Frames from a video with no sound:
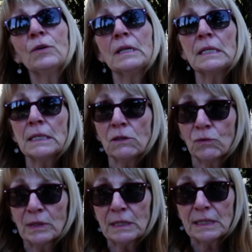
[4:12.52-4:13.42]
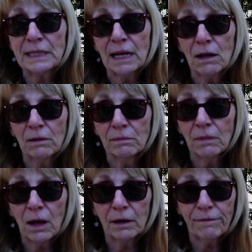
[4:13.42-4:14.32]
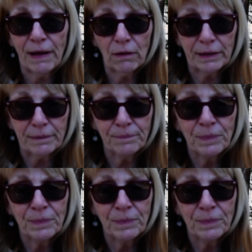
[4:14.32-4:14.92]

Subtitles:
easiest ones to tell on a falcon.